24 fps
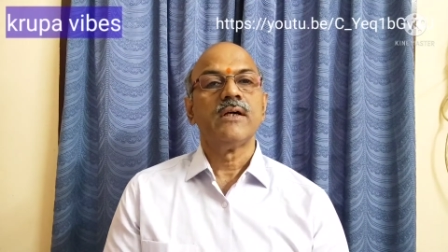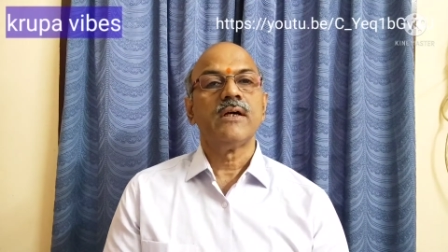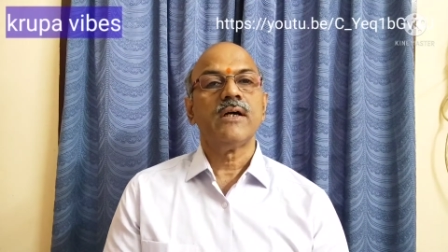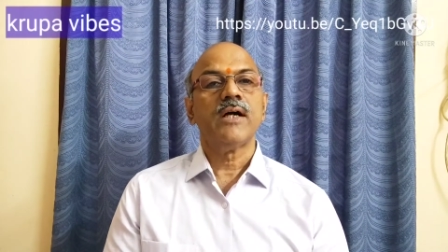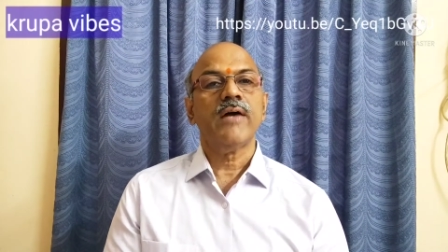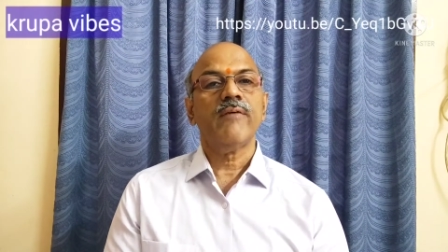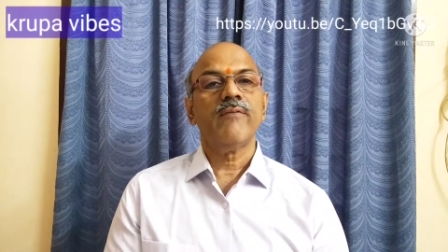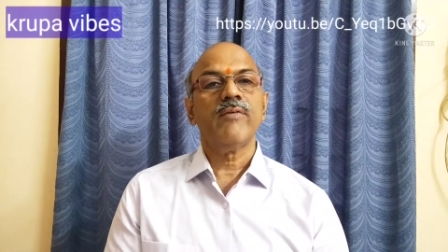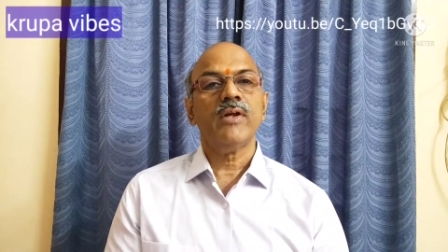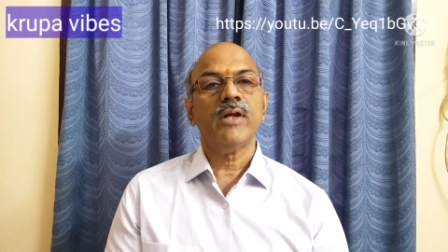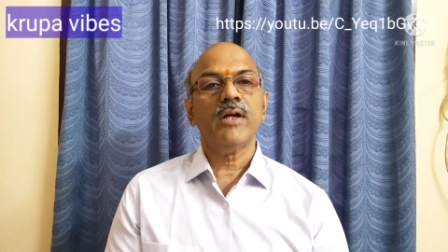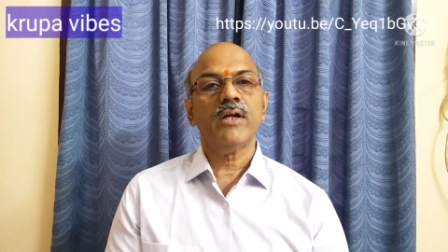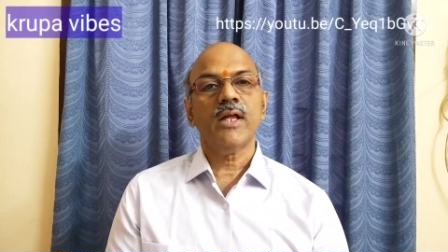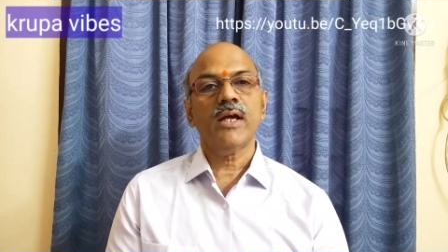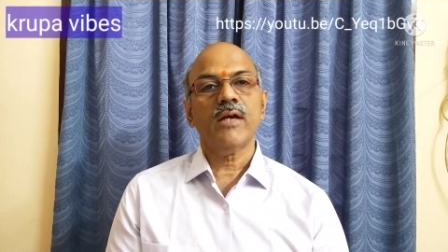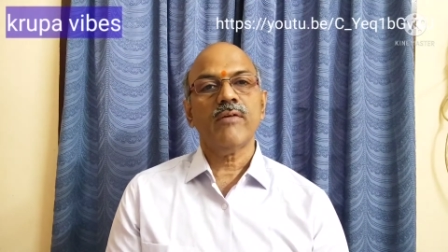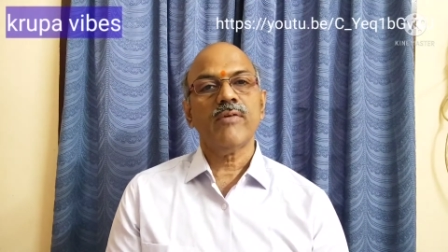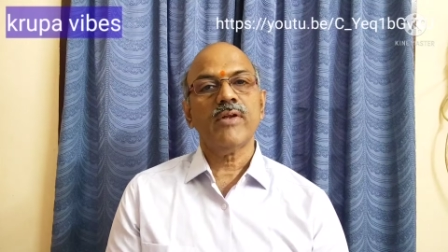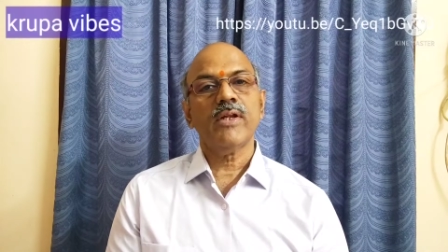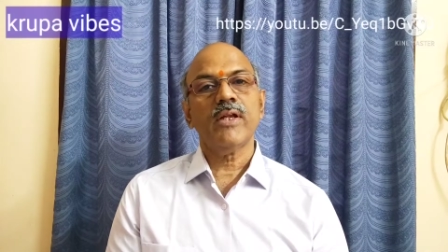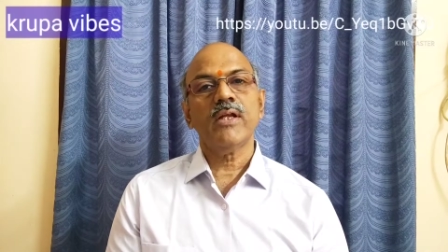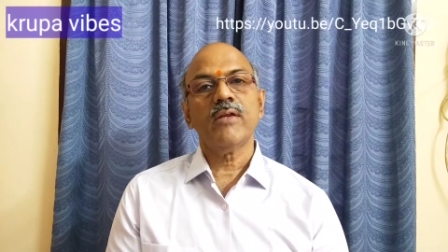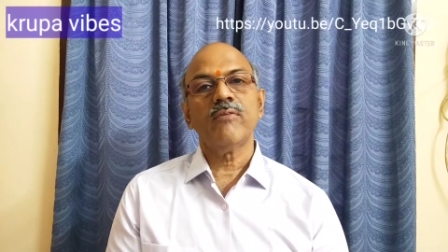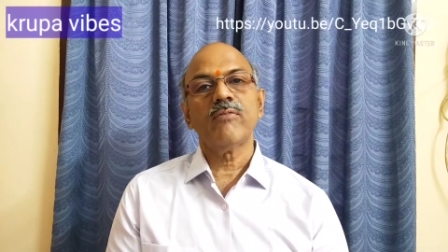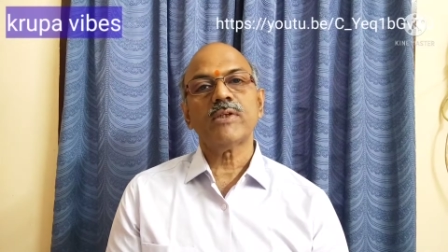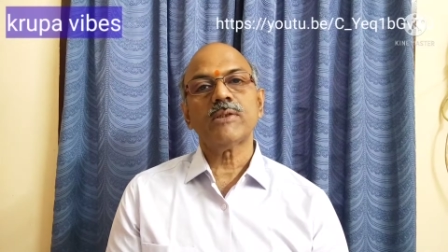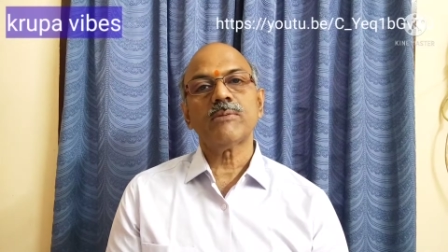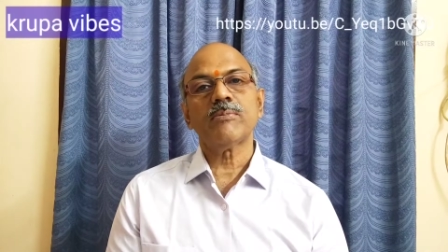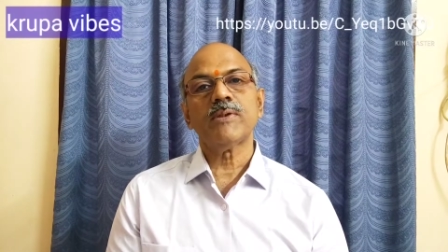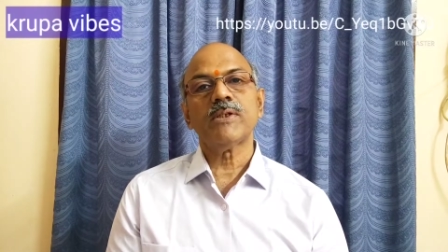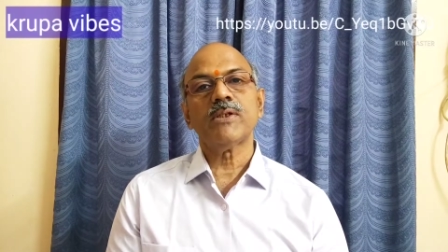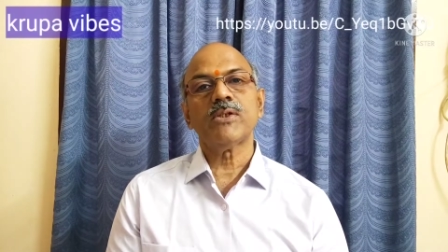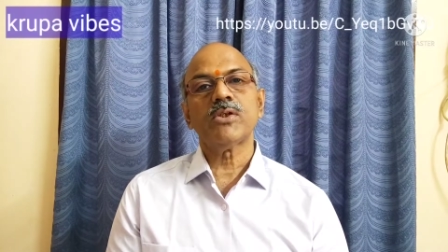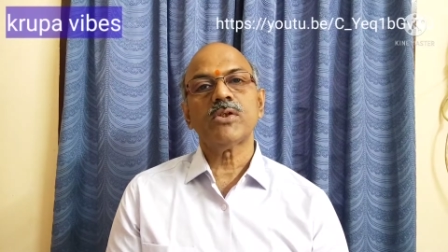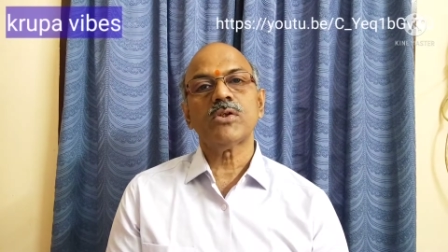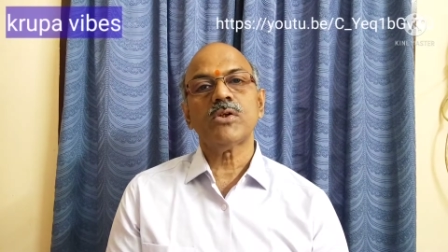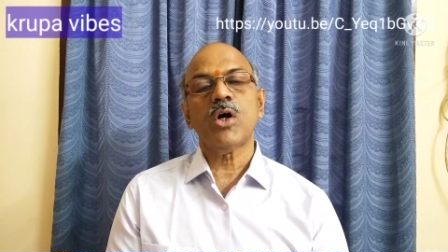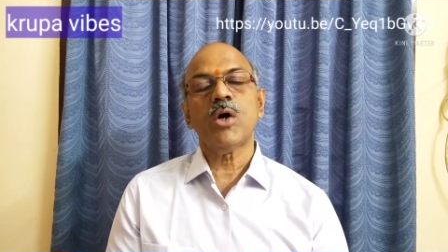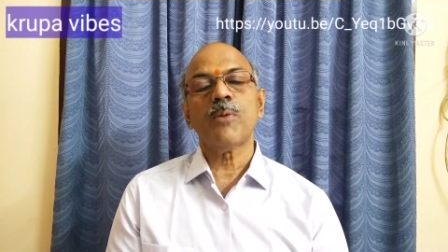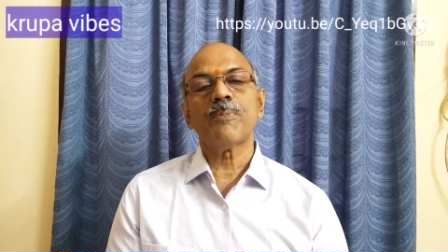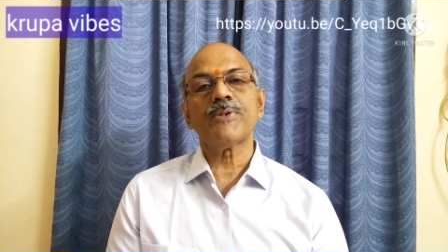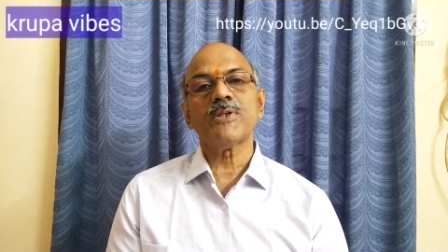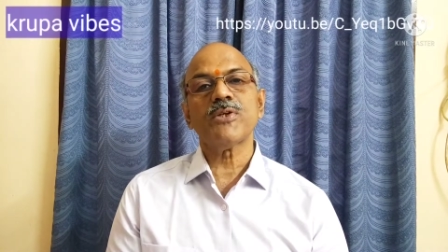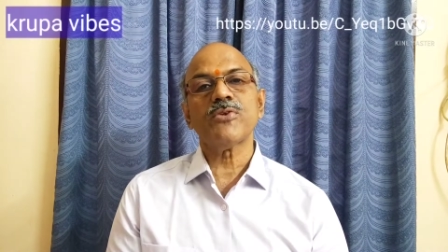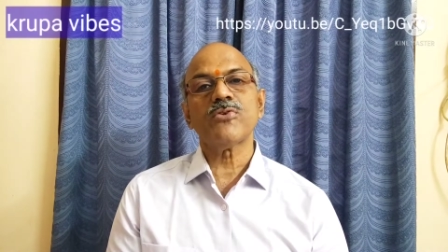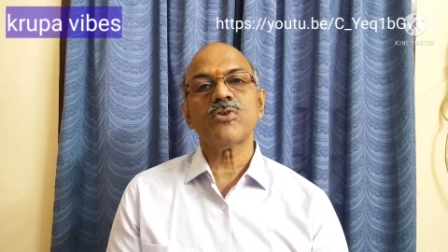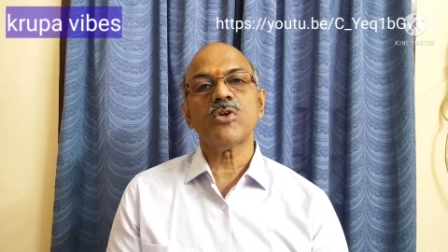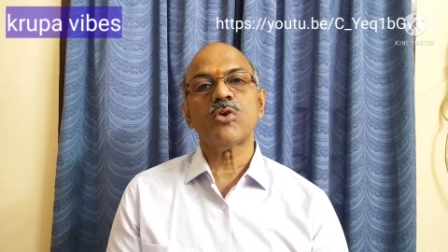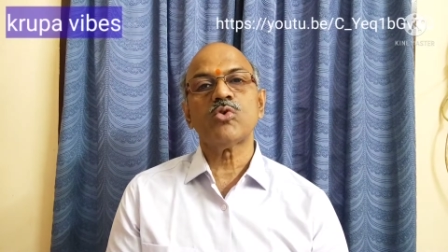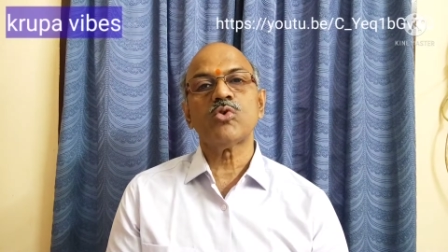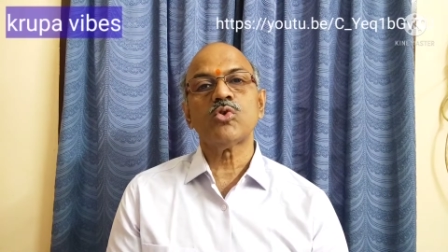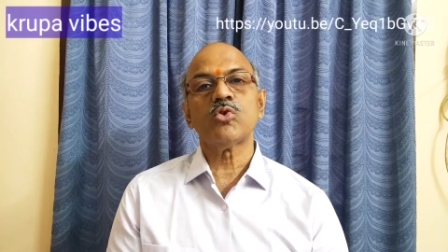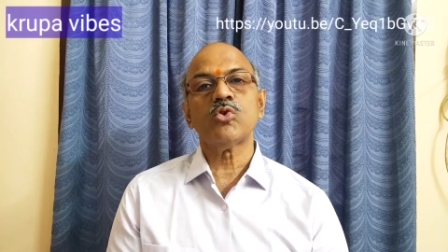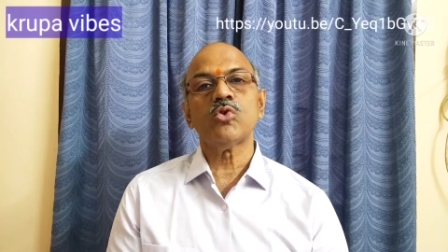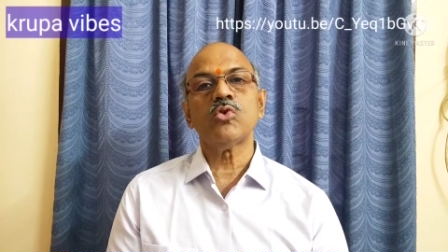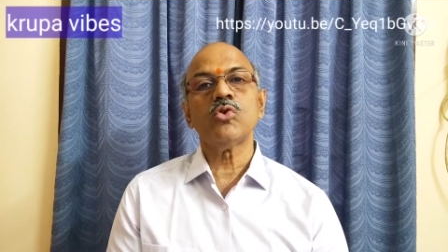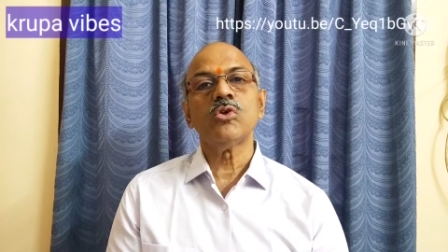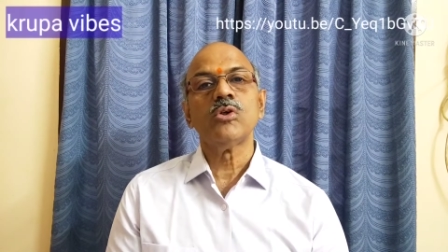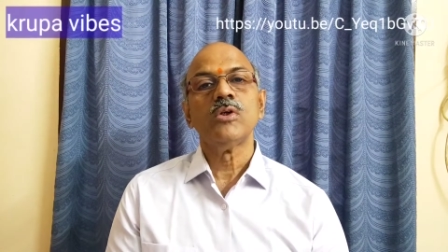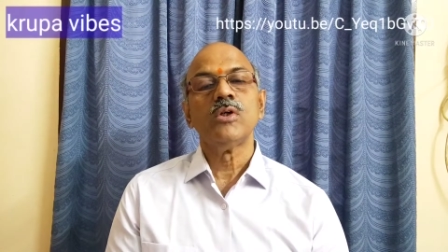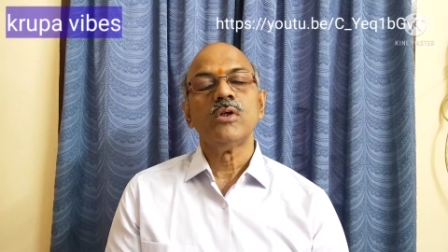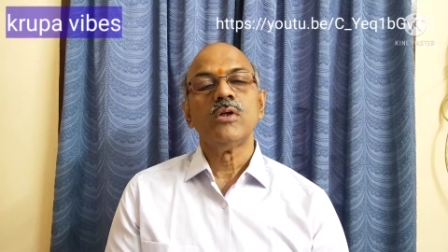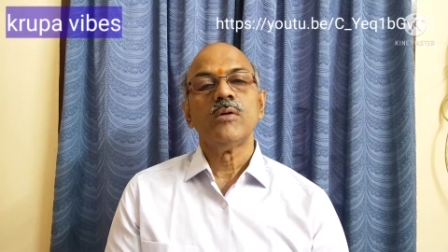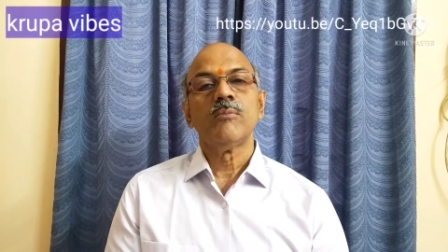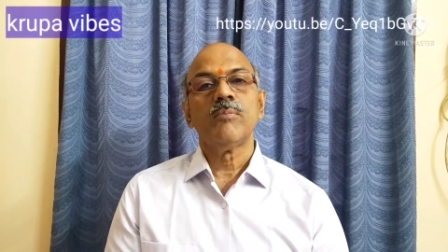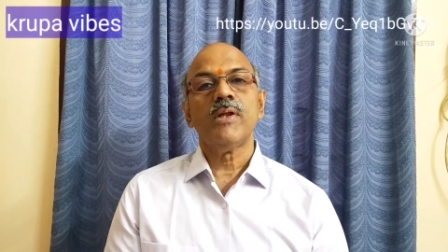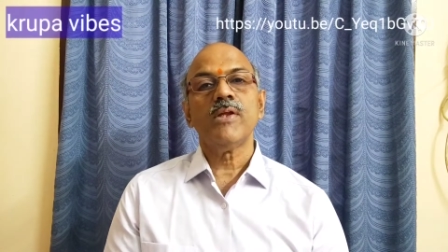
I will not have any investment options now to do.